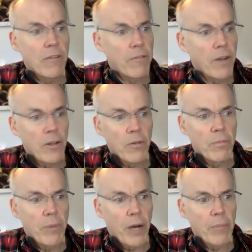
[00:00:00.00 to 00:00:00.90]
Follow
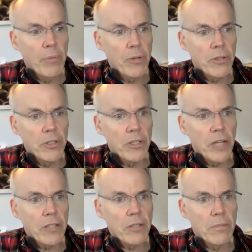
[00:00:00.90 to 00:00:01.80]
Bob Bullard,
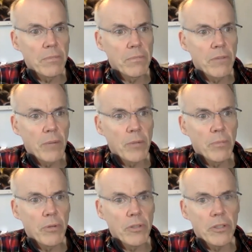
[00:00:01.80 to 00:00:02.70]
Dr. Robert
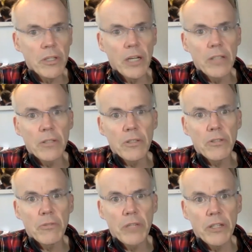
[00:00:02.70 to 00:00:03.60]
Bullard on
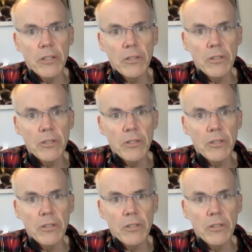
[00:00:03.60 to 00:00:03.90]
Twitter.